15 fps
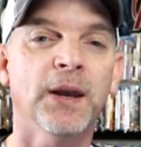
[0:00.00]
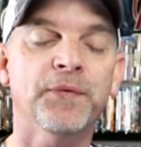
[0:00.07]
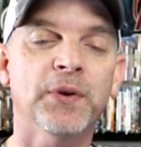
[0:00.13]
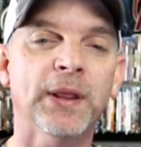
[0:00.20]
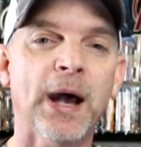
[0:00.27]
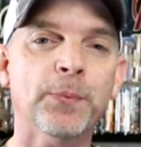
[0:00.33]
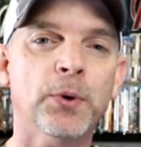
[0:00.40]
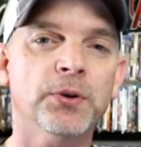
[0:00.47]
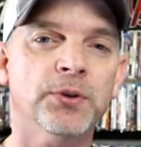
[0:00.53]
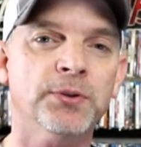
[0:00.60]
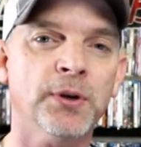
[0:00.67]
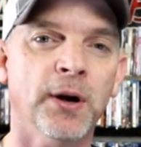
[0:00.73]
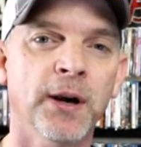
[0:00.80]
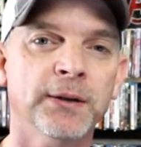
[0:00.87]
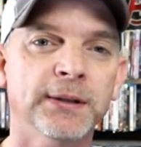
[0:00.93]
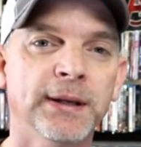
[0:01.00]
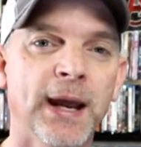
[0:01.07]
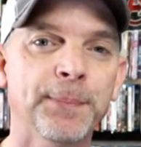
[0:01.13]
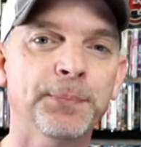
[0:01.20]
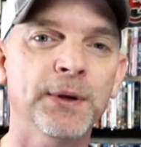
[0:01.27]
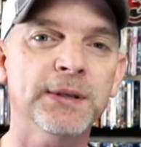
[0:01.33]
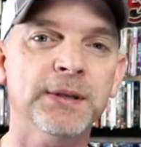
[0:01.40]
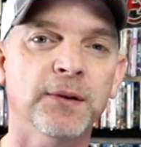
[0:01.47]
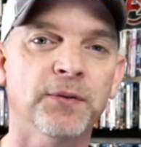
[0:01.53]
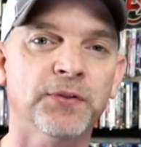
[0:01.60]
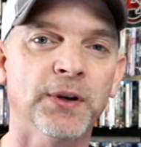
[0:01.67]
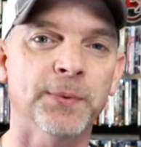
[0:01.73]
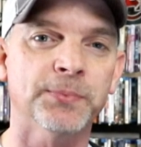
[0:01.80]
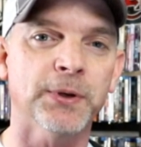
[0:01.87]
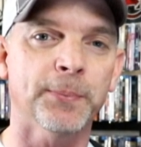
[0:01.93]
If you like what you saw here today, please give it a
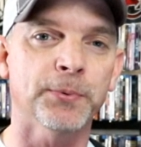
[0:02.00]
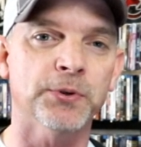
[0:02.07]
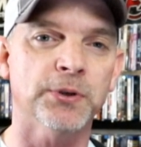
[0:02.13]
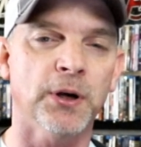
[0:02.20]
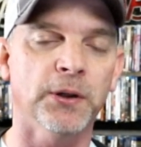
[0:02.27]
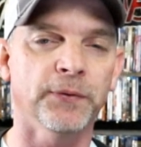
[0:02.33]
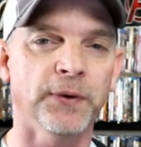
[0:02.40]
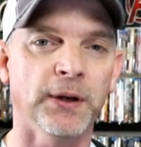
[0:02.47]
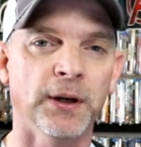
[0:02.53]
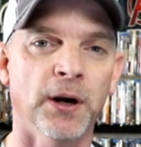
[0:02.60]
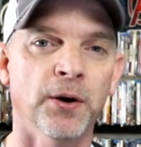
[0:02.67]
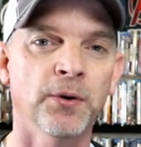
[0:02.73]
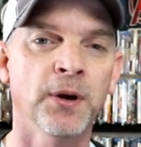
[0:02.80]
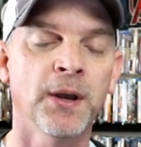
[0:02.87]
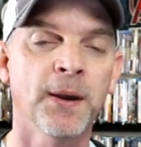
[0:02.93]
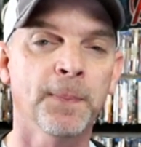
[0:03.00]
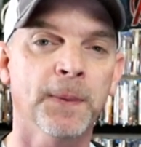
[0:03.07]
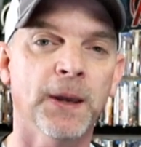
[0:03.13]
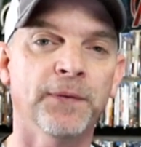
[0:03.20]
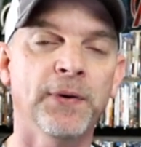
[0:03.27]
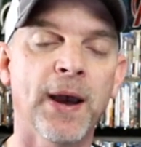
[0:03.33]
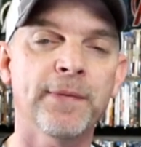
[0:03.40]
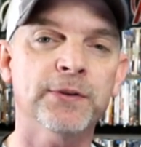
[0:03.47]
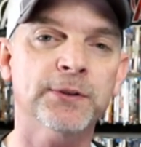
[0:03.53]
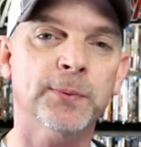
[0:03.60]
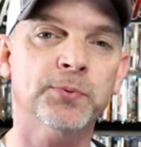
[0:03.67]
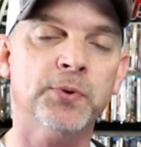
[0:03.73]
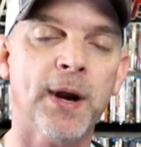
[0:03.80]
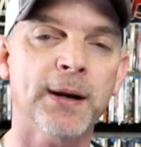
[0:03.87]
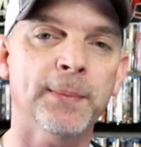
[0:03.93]
thumbs up and share the video. If you haven't
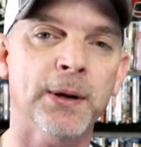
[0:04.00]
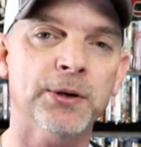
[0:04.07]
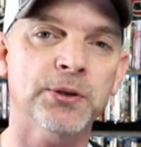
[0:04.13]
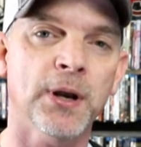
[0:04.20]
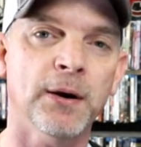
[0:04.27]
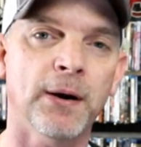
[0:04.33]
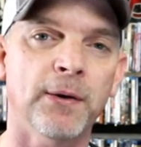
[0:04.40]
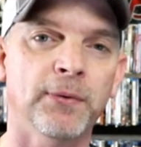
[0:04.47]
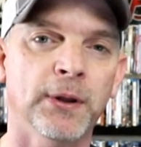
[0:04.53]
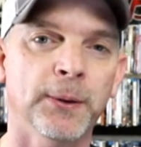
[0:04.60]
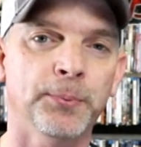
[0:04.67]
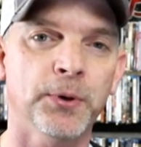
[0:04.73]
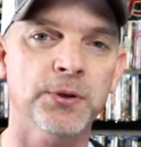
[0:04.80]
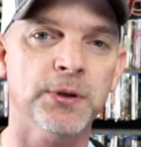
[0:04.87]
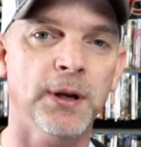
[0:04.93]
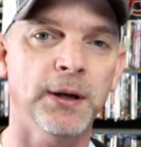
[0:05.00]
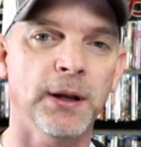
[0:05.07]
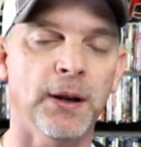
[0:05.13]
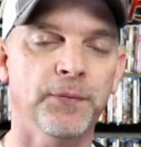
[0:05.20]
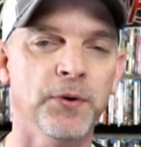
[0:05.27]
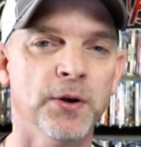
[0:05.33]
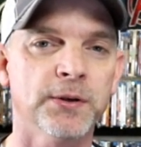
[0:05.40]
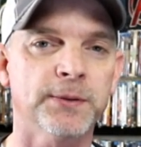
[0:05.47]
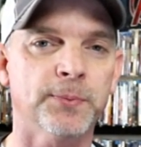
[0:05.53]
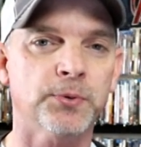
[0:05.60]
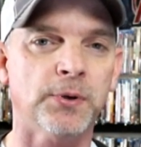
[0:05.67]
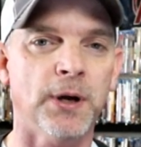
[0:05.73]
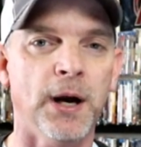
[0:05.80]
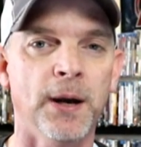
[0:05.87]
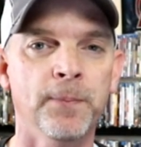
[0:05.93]
subscribed to my channel, I really appreciate it if you would
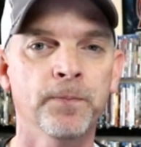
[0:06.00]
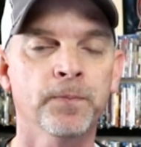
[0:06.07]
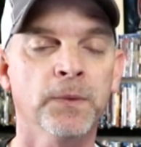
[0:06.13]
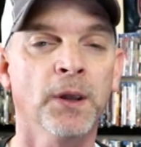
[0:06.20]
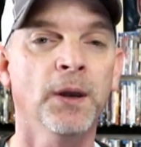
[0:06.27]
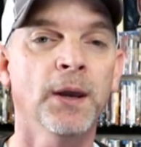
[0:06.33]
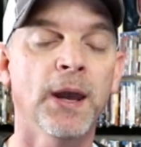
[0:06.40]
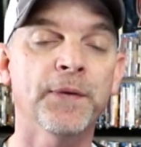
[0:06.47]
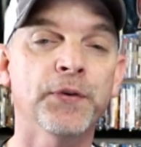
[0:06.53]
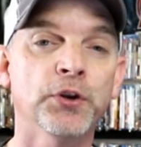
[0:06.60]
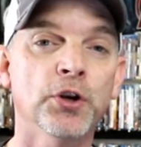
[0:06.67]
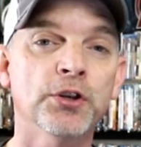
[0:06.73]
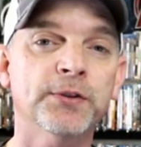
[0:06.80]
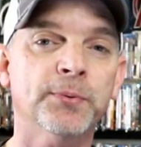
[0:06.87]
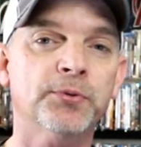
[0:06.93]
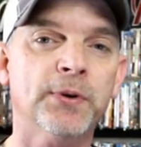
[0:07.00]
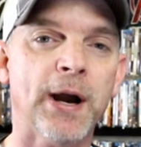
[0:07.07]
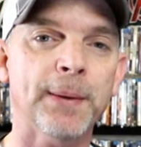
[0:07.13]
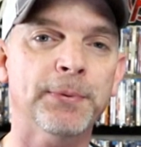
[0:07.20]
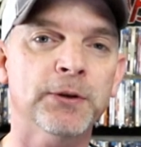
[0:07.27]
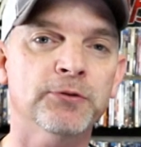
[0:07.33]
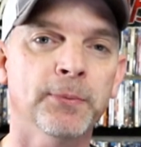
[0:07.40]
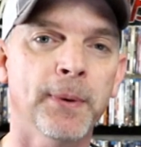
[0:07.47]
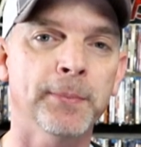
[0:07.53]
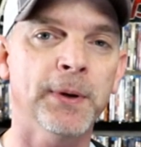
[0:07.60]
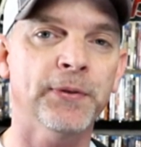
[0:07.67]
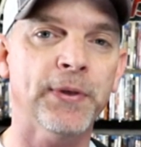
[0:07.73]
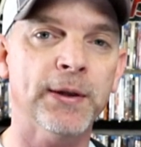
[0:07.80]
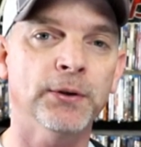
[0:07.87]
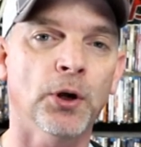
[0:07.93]
subscribe. If you do subscribe, please remember to
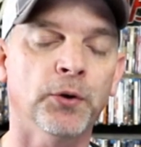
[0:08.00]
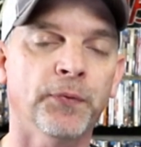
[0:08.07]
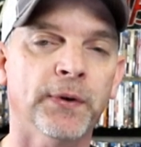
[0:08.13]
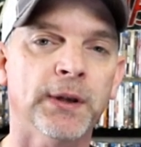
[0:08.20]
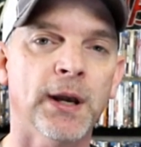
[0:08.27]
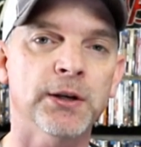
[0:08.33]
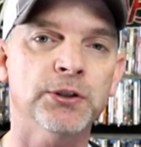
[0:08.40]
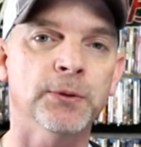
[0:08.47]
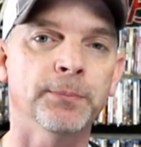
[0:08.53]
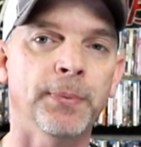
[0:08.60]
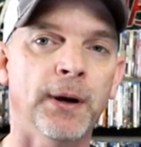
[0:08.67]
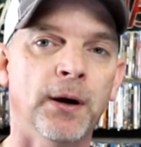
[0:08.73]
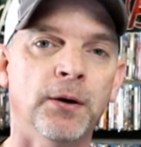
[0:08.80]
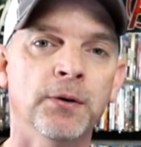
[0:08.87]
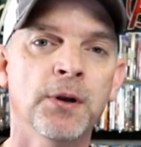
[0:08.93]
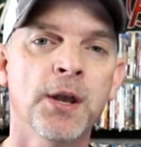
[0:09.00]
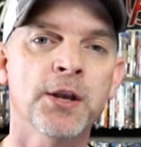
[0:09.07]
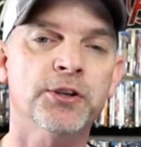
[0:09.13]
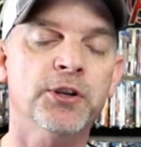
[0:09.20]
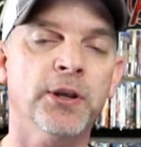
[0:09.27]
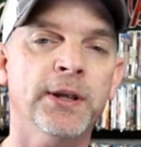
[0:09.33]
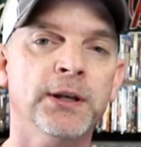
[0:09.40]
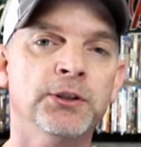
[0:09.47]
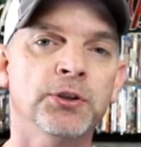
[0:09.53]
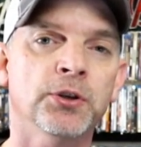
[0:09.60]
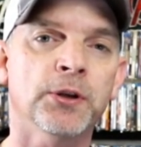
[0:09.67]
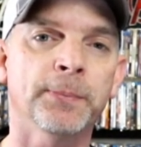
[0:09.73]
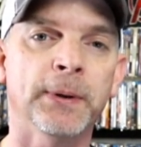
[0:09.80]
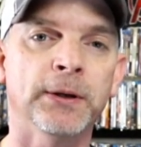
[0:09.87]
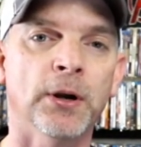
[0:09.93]
hit that notification bell so that you
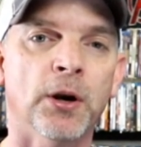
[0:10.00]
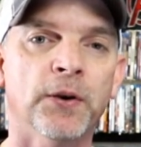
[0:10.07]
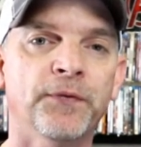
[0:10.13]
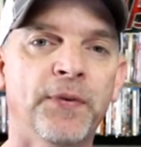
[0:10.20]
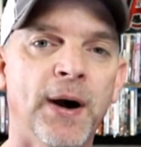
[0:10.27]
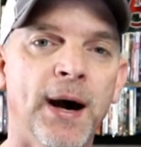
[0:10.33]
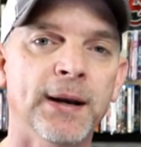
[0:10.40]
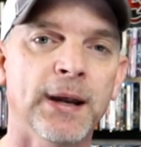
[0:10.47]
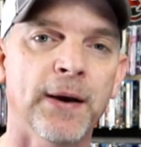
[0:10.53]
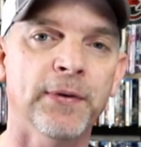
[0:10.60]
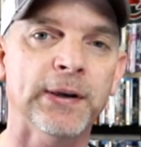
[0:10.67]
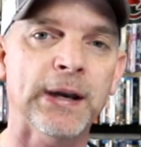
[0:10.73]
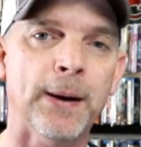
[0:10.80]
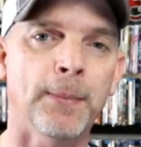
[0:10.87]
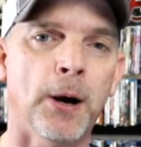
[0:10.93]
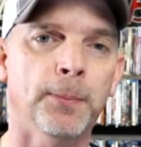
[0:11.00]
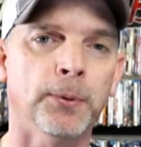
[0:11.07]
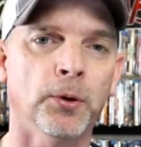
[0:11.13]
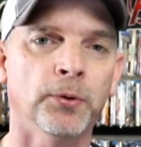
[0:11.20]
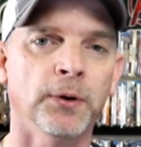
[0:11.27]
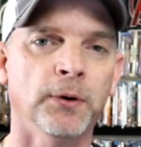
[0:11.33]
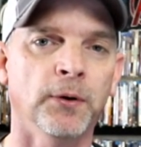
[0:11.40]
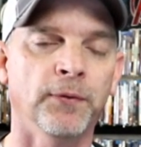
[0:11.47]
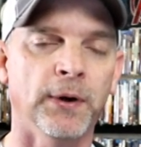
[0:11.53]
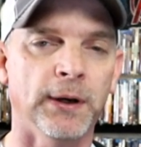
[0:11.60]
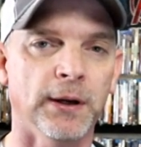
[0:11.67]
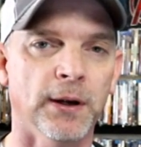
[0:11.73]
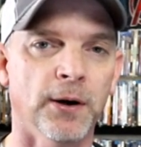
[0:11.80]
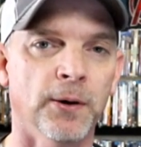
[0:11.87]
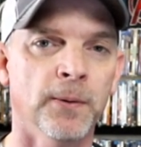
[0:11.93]
can be notified every time I upload a new
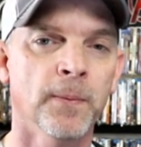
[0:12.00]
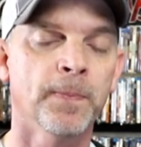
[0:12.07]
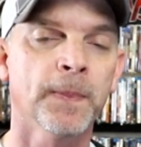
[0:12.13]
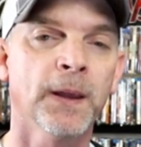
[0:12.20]
video.